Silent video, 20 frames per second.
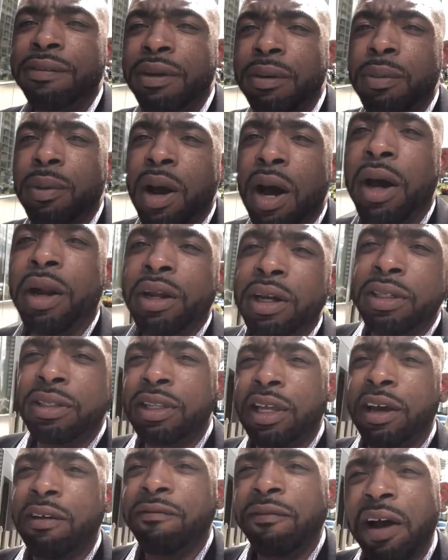living
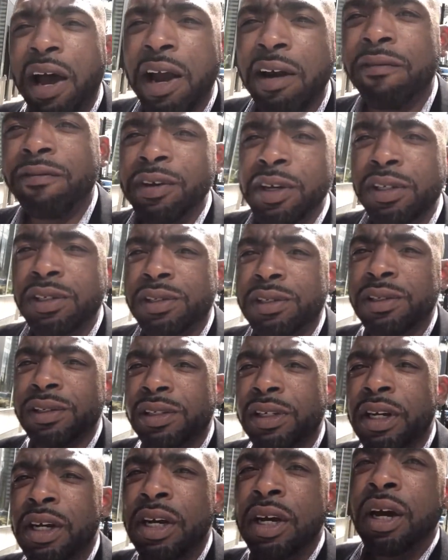products like yeah. fire
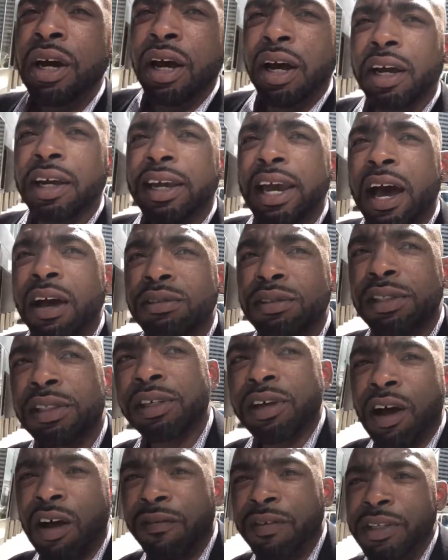features, uh, couches,
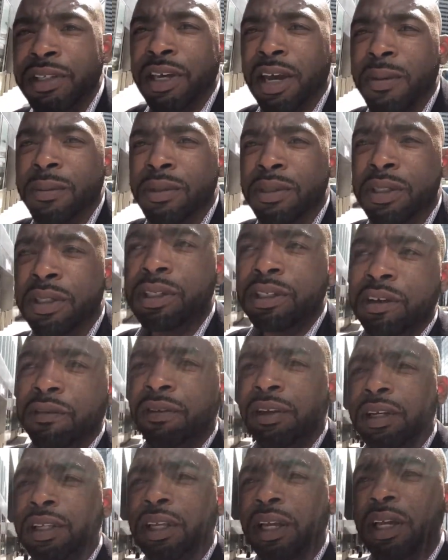coffee tables, and
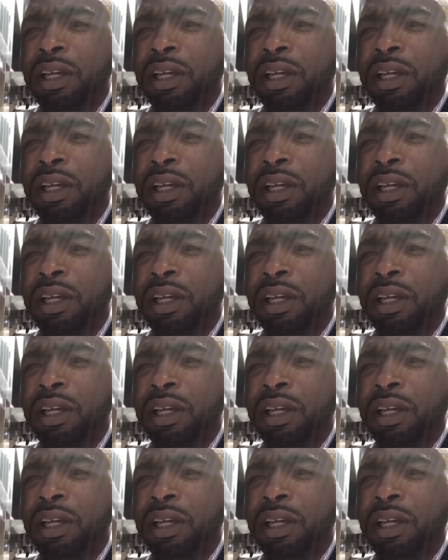stuff like